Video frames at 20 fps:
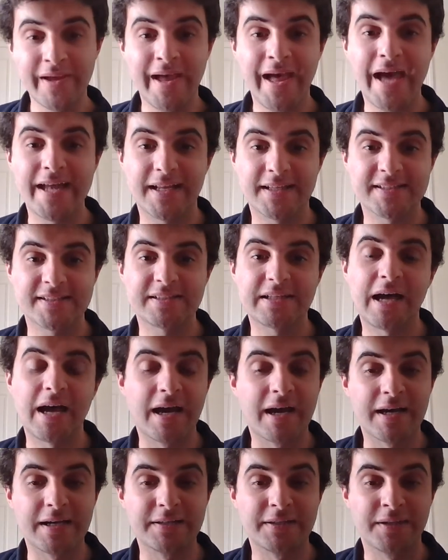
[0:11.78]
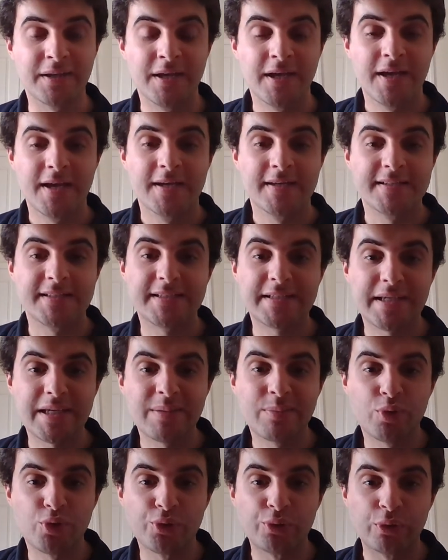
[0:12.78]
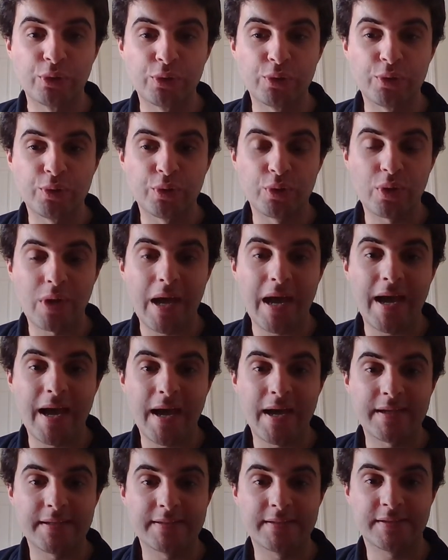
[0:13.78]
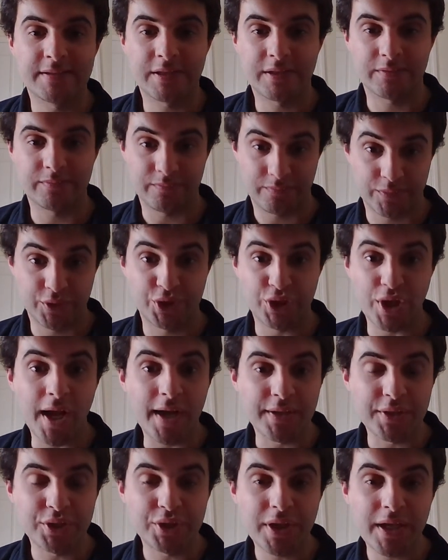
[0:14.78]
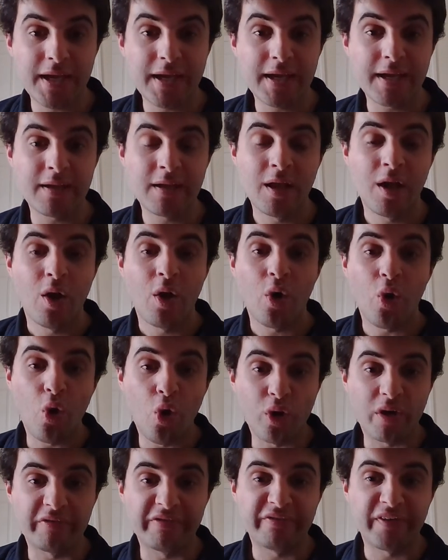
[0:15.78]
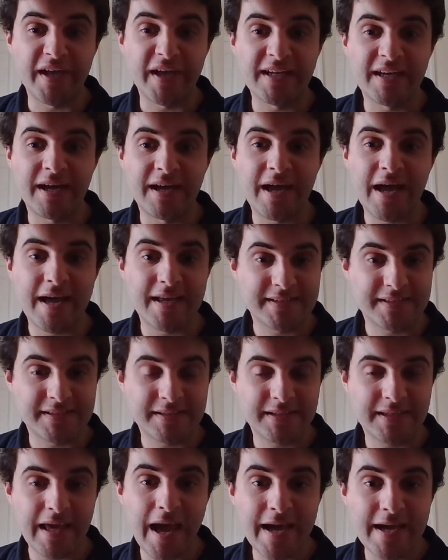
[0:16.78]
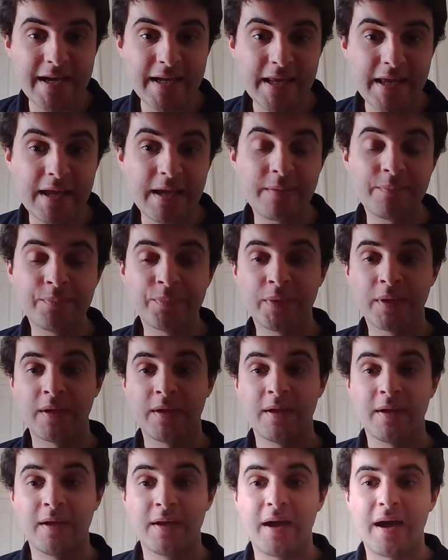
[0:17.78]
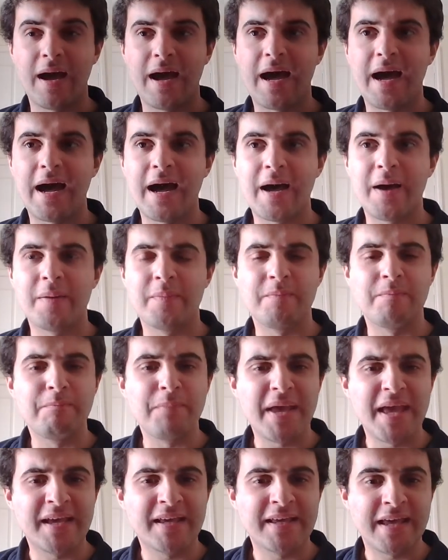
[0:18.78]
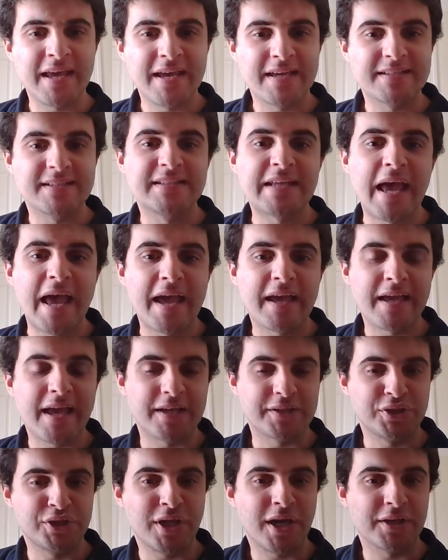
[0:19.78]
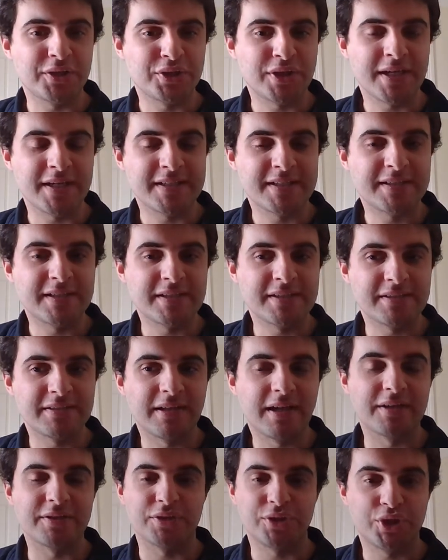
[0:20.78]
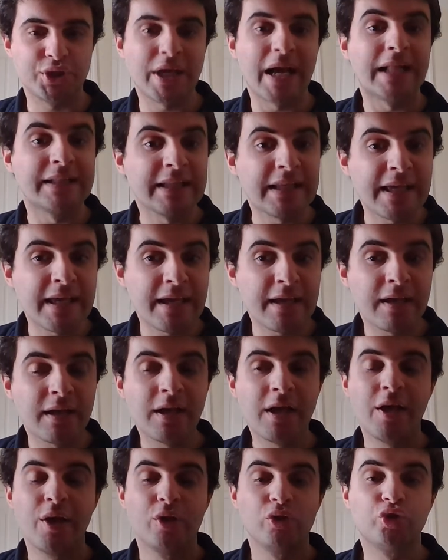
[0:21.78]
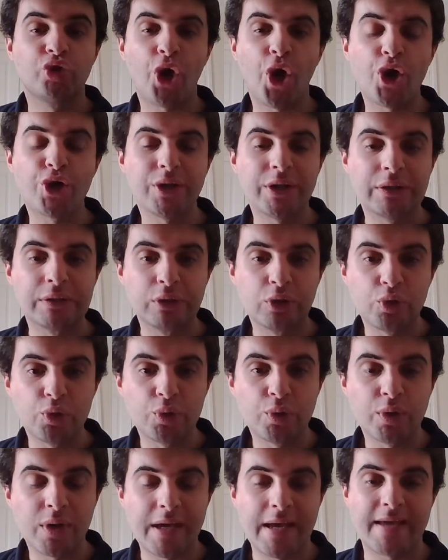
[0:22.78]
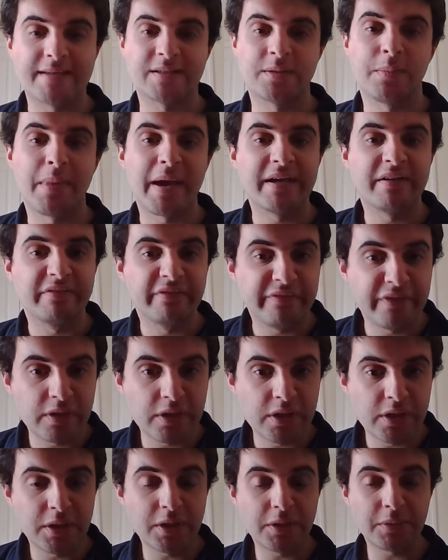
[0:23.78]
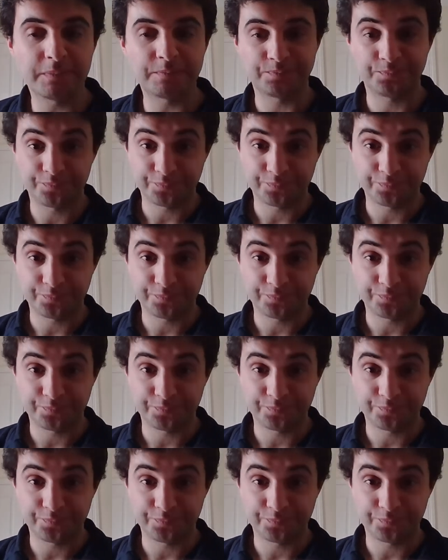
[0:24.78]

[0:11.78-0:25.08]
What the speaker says: and it starred Simu Liu as Shang-Chi, Awkwafina as Katie, Meng E Zhang as Shang-Chi's sister Xiaoling, Tony Leung as the main villain,